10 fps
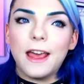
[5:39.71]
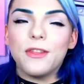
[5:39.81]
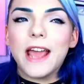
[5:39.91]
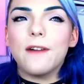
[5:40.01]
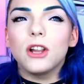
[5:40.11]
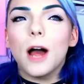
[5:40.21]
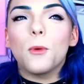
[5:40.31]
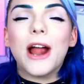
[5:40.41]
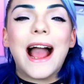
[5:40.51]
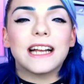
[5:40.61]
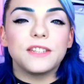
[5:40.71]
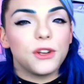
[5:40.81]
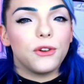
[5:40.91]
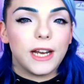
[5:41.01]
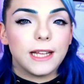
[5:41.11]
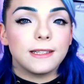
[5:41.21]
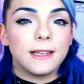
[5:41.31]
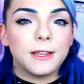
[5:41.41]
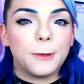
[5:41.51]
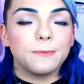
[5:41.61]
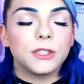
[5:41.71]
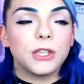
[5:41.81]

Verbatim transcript: and they have a lot more active ingredients in them.